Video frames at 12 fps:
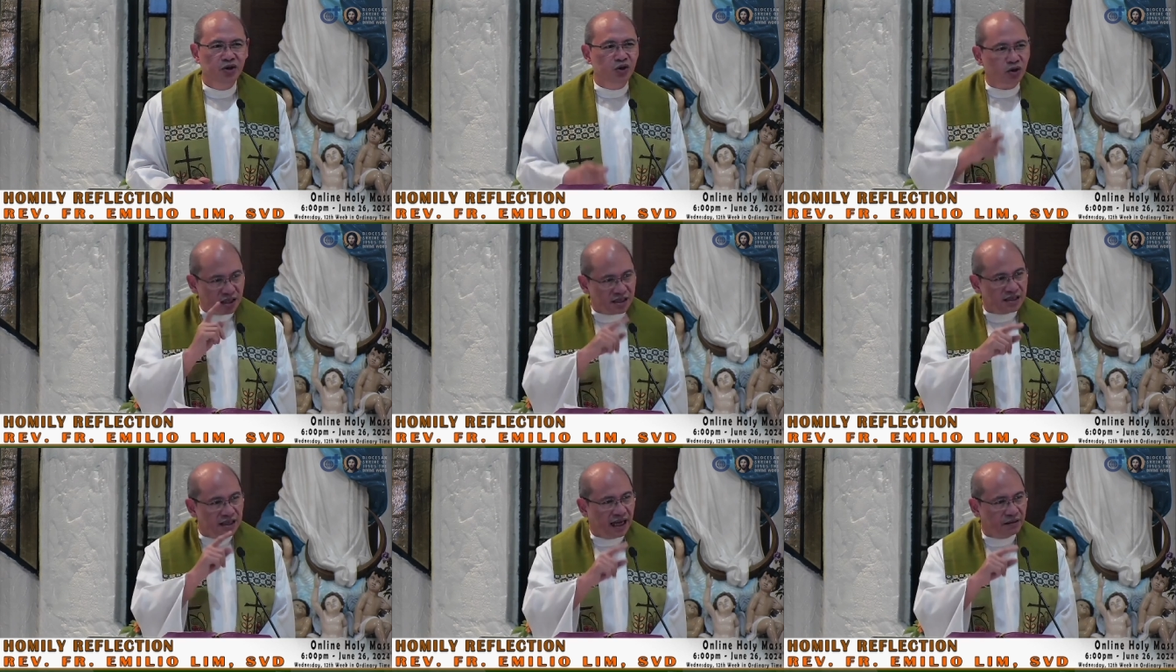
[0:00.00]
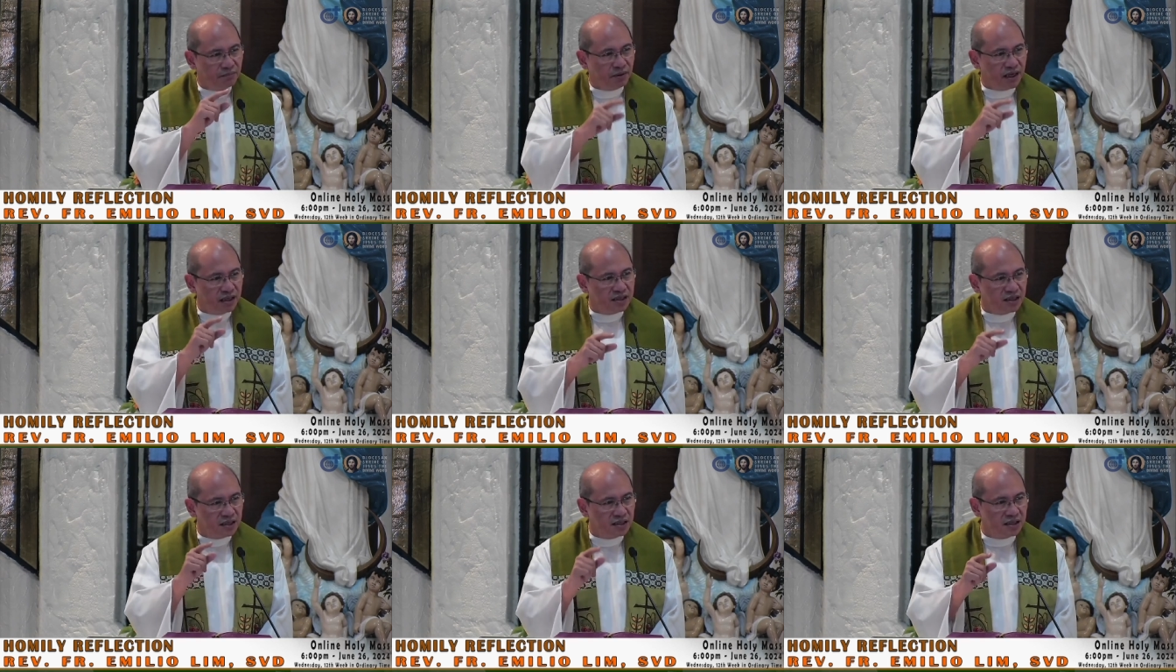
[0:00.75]
You notice that,
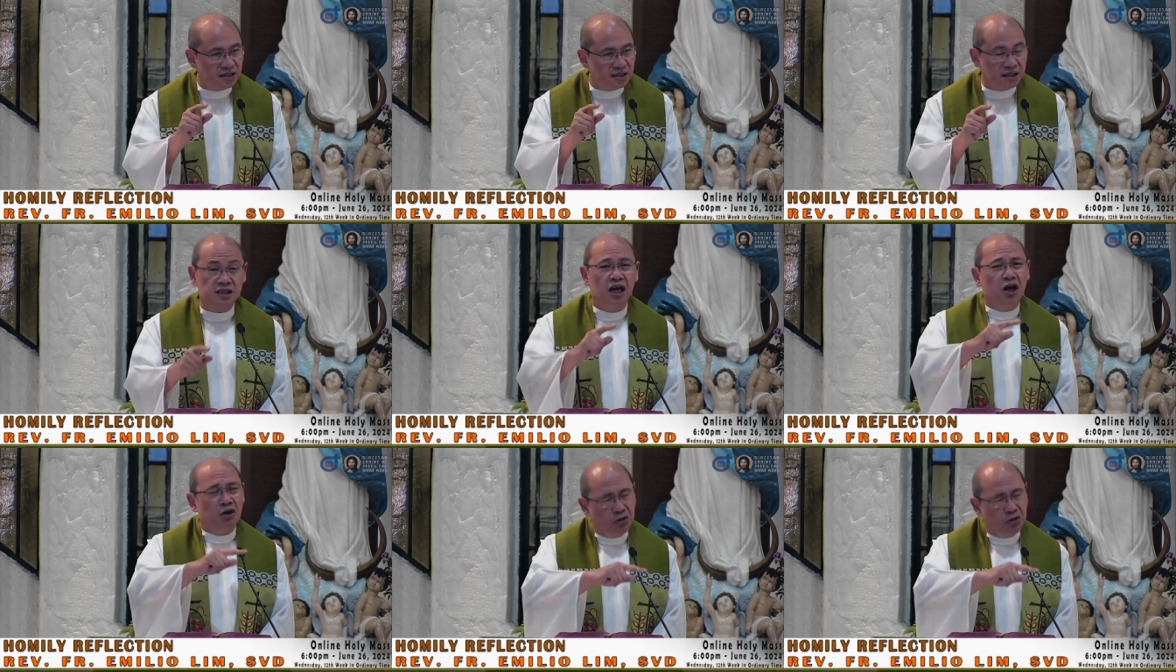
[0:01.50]
brothers and sisters?